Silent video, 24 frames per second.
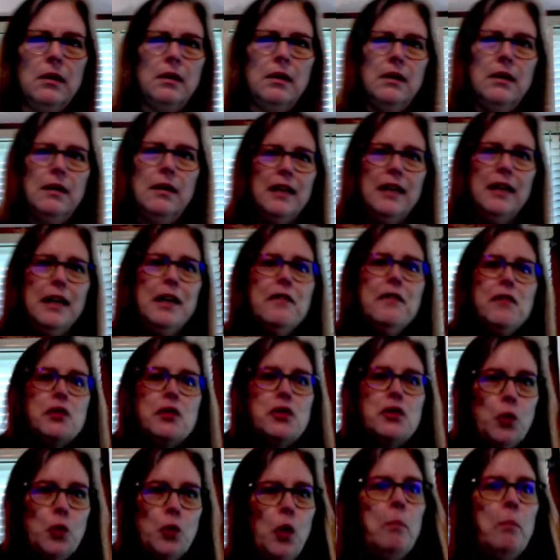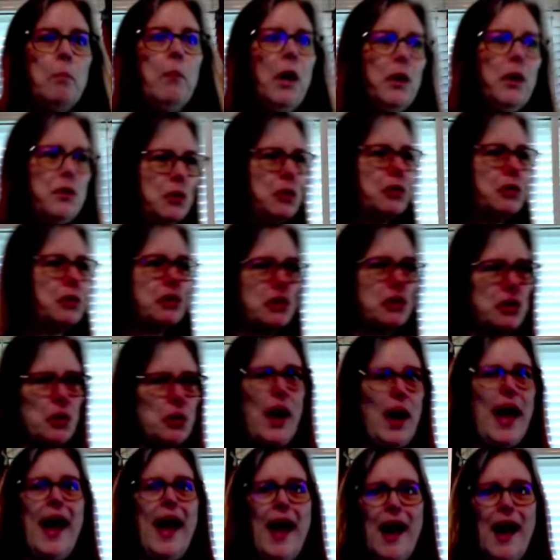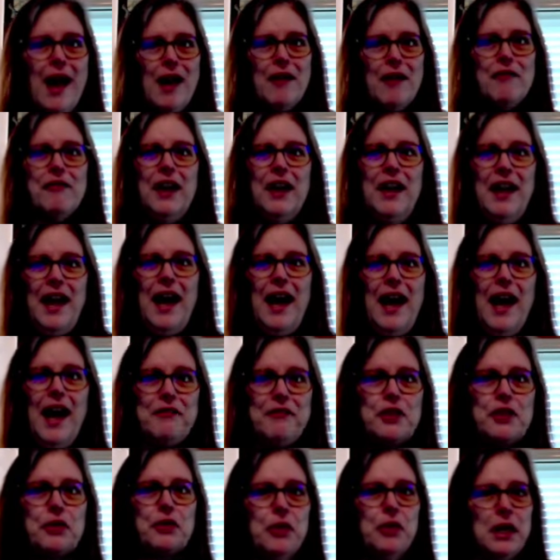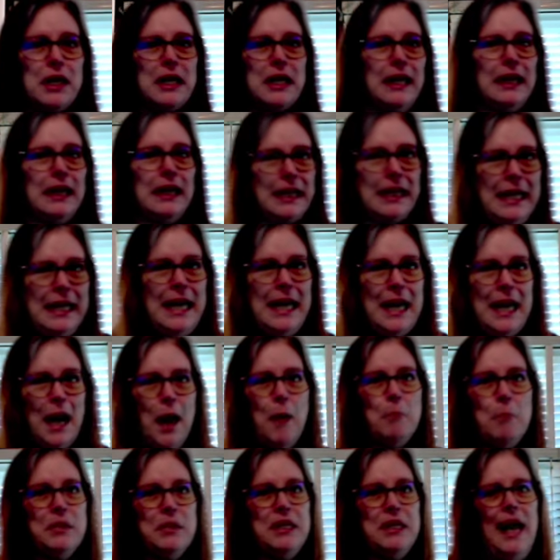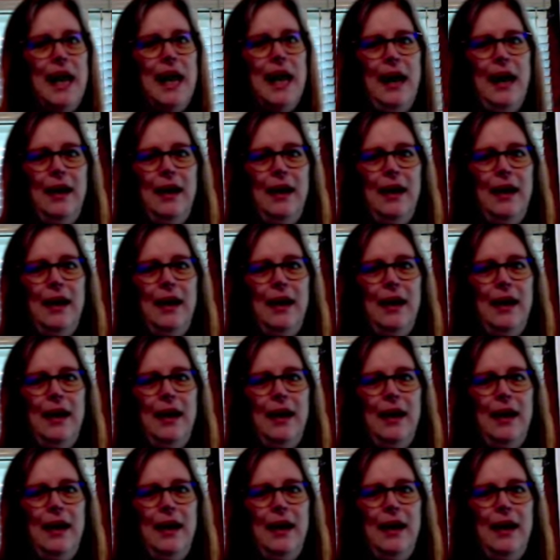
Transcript: Think of the sore muscles you have after a cleaning up day.